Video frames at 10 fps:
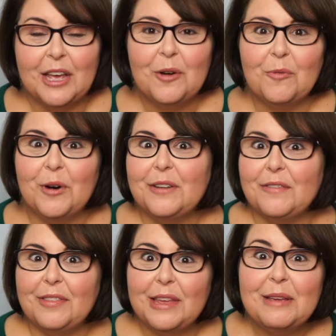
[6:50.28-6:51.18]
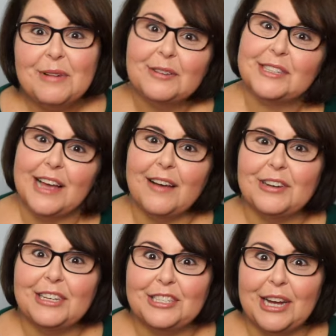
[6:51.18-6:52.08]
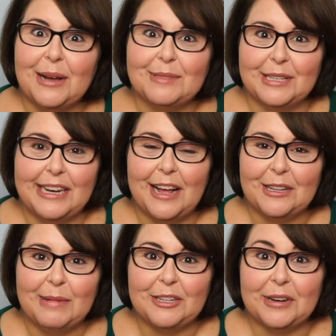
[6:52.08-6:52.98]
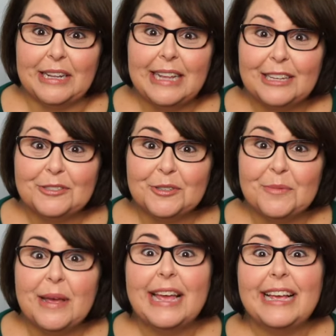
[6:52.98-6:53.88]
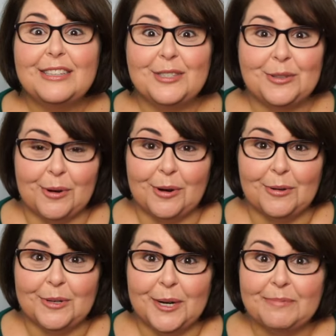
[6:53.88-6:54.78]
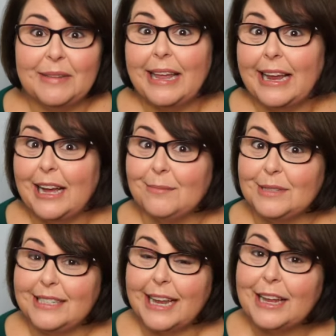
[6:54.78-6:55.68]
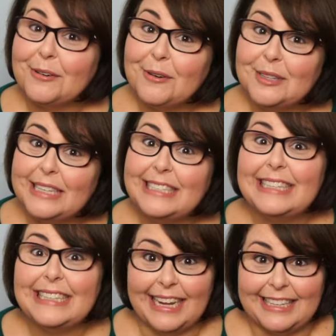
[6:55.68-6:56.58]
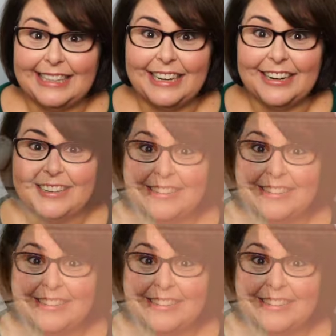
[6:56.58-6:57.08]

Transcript: One of the most coveted jobs in an elementary classroom is door holder. It comes second only to line leader.